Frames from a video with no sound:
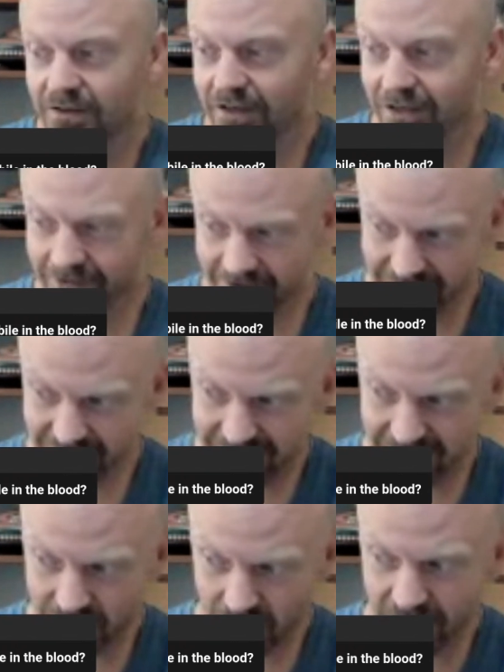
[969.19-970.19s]
Aldehyde
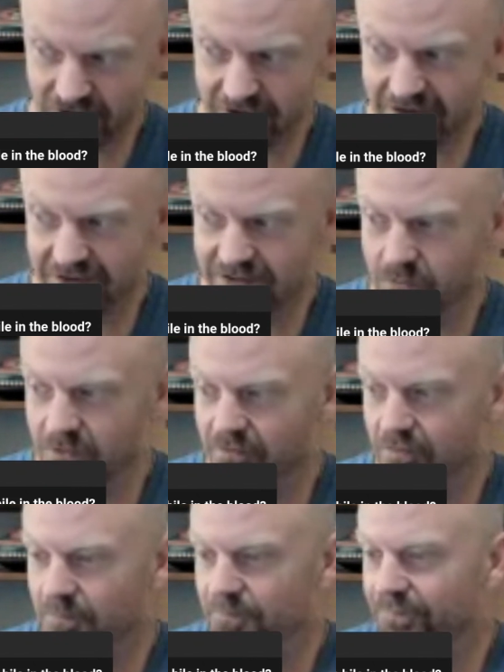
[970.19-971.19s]
dehydrogenase is one of
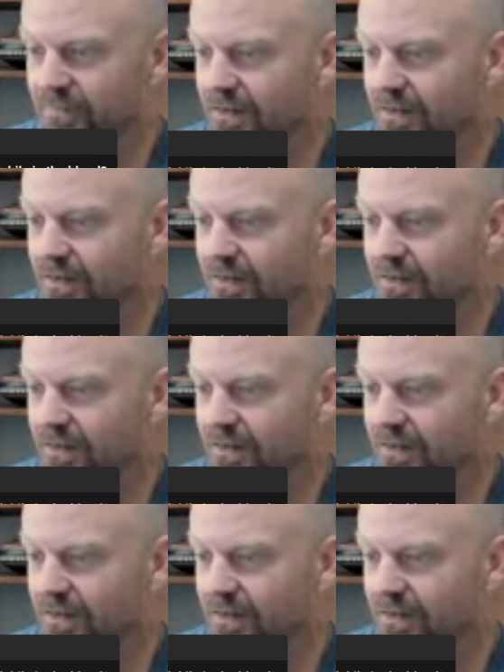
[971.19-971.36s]
them.